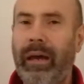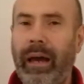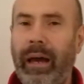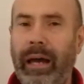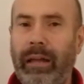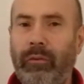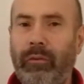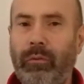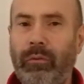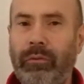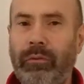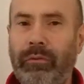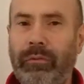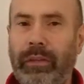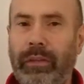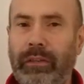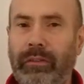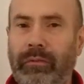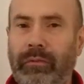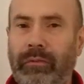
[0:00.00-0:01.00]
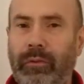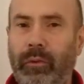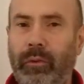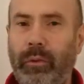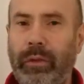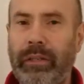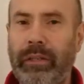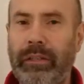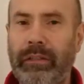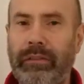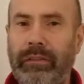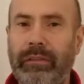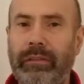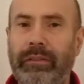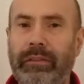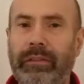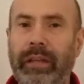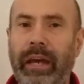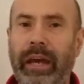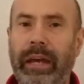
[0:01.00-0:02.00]
And all of this fluid is the
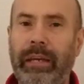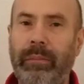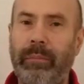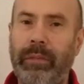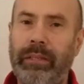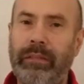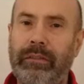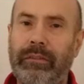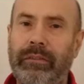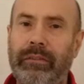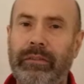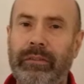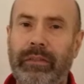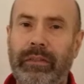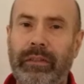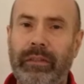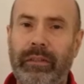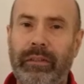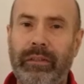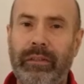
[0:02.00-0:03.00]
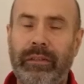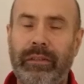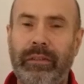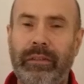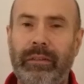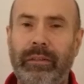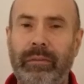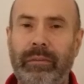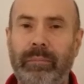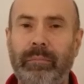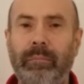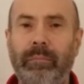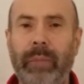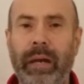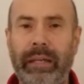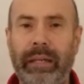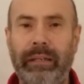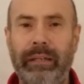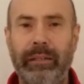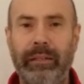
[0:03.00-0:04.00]
same. It's
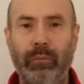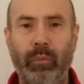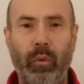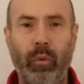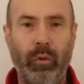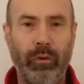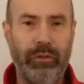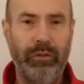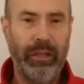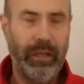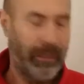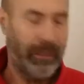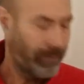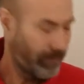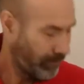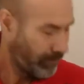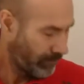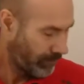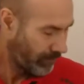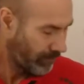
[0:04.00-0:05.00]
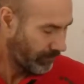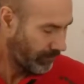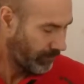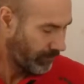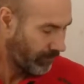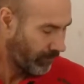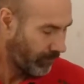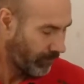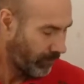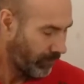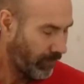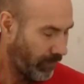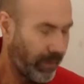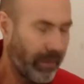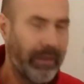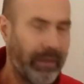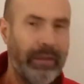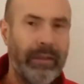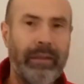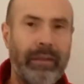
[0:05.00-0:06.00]
mainly water.
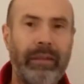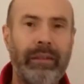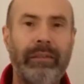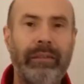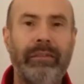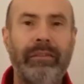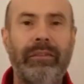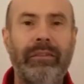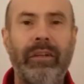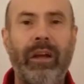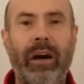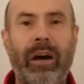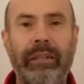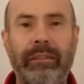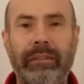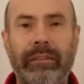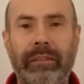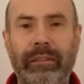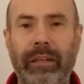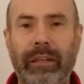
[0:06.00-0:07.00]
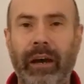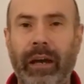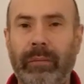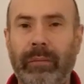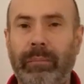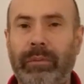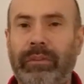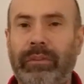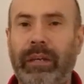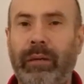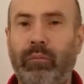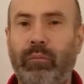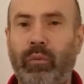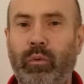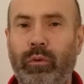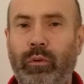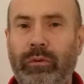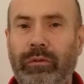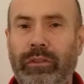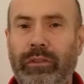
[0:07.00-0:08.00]
It's 99%
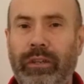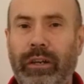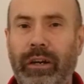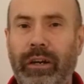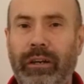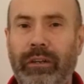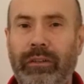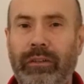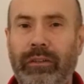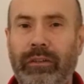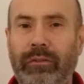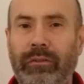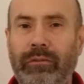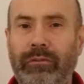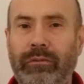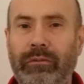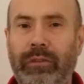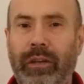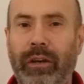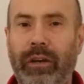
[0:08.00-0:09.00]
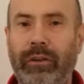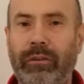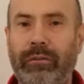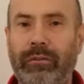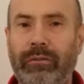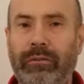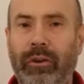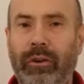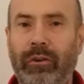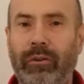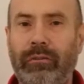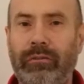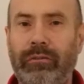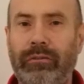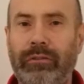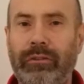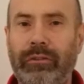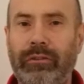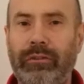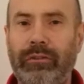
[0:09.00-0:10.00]
water, glucose,
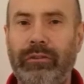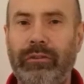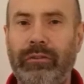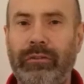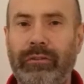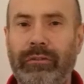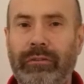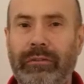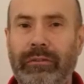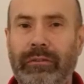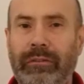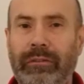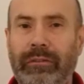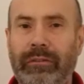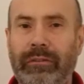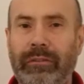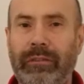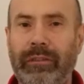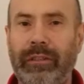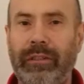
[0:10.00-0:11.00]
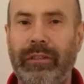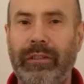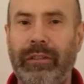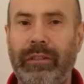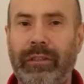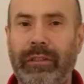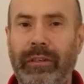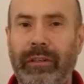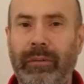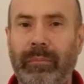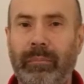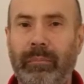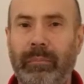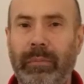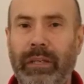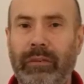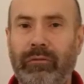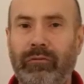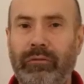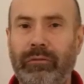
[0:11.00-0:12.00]
oxygen,
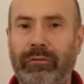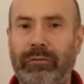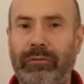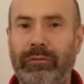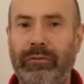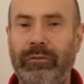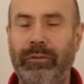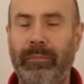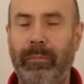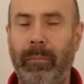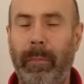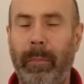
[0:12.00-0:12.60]
minerals.